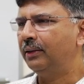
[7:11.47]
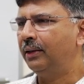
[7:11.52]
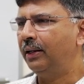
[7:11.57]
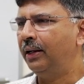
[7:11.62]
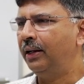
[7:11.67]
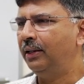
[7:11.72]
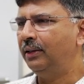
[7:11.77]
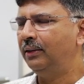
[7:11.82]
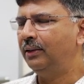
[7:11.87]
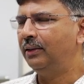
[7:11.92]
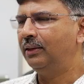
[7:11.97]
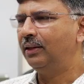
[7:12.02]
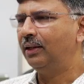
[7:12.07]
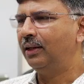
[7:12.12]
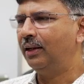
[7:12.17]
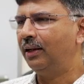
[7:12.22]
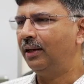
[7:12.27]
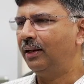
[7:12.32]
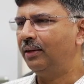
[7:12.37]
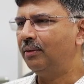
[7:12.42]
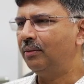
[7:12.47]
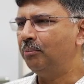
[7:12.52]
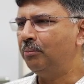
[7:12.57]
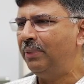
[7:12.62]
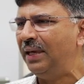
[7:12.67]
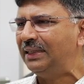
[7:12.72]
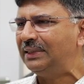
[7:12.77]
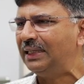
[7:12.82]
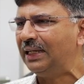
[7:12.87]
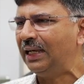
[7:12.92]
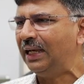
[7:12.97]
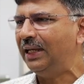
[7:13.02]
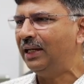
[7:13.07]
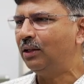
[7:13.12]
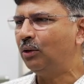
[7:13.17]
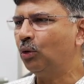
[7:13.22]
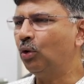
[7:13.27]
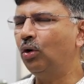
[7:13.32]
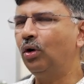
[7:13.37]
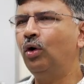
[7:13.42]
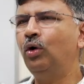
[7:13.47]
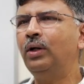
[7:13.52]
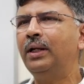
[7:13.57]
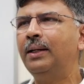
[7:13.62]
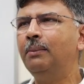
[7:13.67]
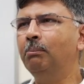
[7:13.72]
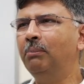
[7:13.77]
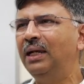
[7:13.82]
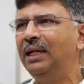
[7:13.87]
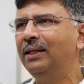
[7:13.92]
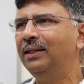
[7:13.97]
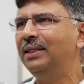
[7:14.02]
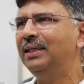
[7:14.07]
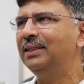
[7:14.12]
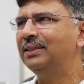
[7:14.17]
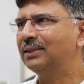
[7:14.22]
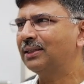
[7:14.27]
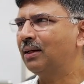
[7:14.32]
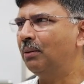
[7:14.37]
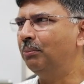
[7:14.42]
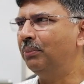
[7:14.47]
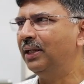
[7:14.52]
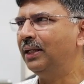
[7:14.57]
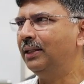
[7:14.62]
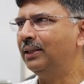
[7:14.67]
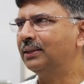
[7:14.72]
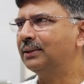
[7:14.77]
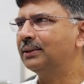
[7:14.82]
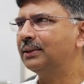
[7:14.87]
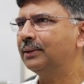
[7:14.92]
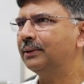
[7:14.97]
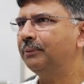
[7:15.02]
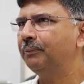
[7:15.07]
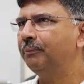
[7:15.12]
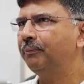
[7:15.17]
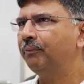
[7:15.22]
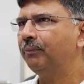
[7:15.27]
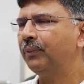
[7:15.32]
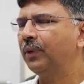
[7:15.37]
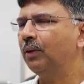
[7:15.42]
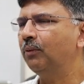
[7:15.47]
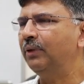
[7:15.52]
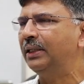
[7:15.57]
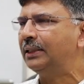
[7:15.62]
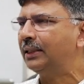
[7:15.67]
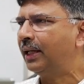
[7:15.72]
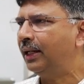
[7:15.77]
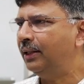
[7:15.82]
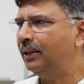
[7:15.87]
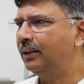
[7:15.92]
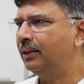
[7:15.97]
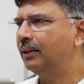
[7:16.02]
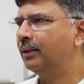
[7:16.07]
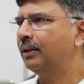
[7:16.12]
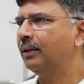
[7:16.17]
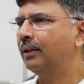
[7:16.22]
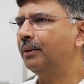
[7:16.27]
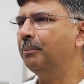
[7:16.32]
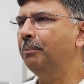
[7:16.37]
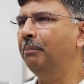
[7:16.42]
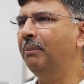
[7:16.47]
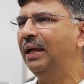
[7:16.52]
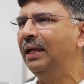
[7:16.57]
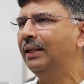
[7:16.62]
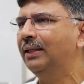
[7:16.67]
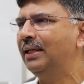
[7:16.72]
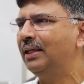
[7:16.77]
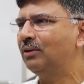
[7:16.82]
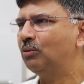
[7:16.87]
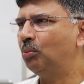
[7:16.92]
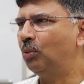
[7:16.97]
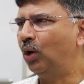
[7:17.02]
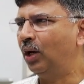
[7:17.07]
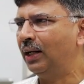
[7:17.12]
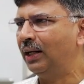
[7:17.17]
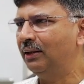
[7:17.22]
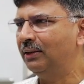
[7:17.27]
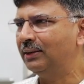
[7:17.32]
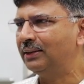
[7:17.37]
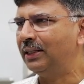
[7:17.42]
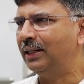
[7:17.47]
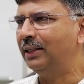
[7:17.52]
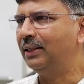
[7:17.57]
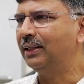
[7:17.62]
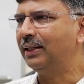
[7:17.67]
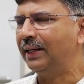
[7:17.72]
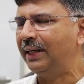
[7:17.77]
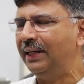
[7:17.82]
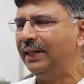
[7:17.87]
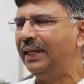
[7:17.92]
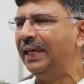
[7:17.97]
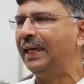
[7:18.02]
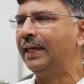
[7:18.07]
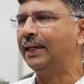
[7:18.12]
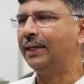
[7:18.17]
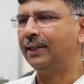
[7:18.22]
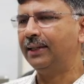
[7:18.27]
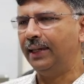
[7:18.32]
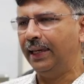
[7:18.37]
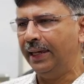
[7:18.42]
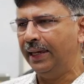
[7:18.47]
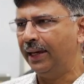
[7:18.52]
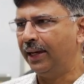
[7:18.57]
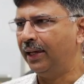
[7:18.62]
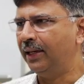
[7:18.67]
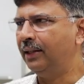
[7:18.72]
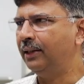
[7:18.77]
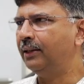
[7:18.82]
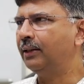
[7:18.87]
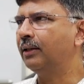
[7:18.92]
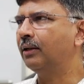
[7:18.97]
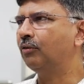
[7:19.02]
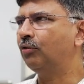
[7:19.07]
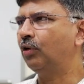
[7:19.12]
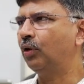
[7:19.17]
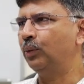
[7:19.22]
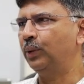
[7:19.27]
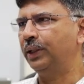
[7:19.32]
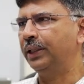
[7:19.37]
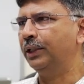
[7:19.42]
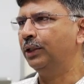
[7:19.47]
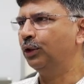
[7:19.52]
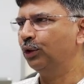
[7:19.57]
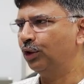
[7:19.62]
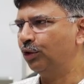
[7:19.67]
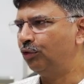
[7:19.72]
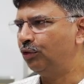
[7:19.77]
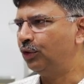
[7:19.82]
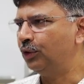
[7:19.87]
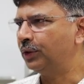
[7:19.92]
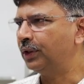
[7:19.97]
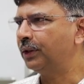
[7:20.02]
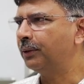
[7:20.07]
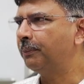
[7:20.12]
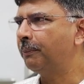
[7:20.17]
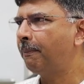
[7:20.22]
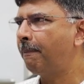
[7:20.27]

and basically to go out and build these companies which can build these models and can take AI forward into the future.